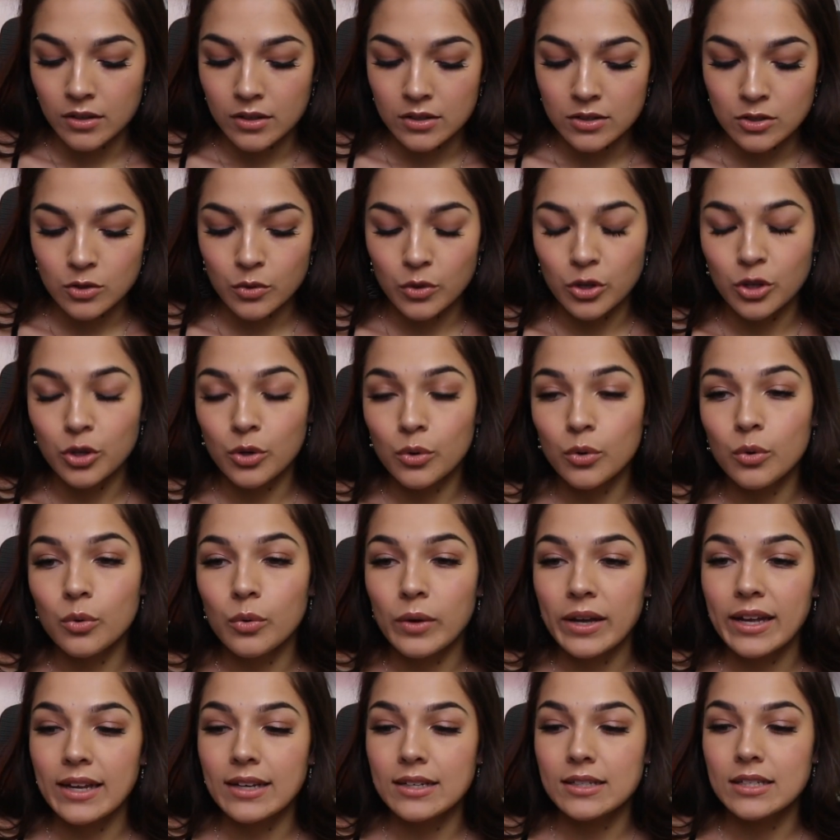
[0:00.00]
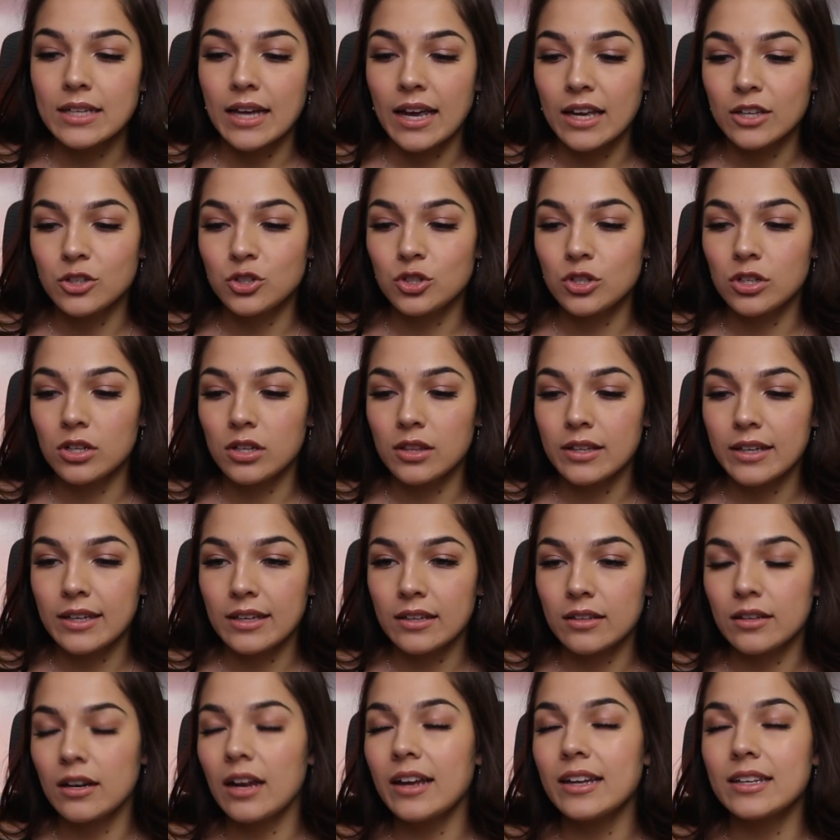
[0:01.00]
So you
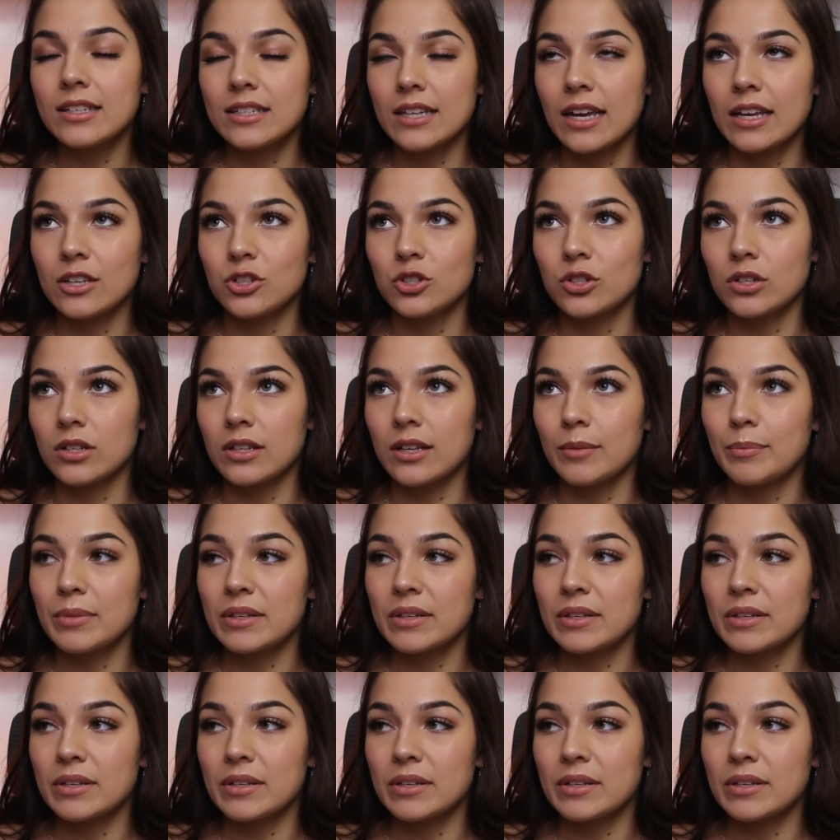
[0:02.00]
not intentionally,